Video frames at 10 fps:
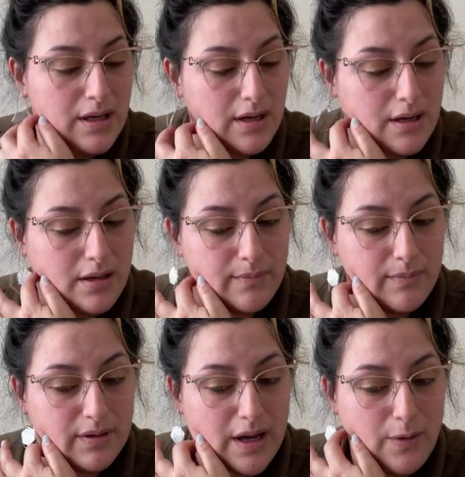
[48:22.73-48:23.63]

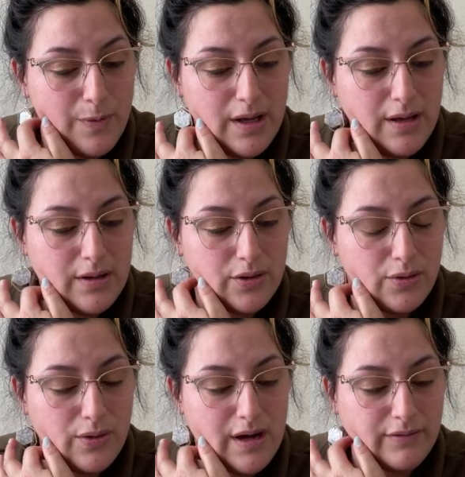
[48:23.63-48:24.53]
um that way you
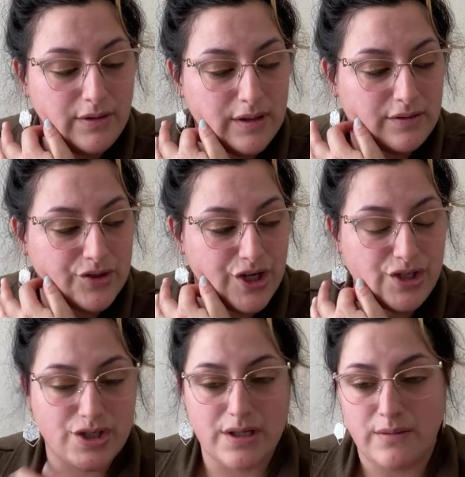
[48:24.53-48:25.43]
don't have to
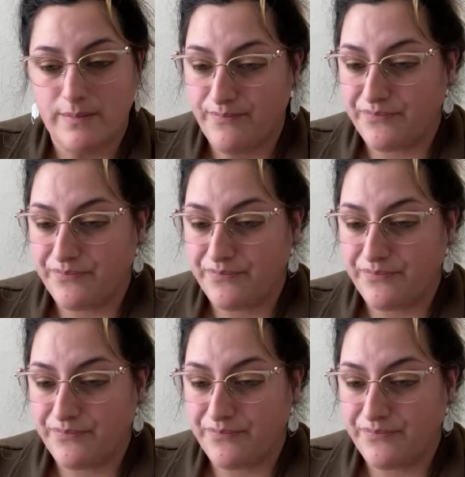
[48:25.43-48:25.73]
exchange it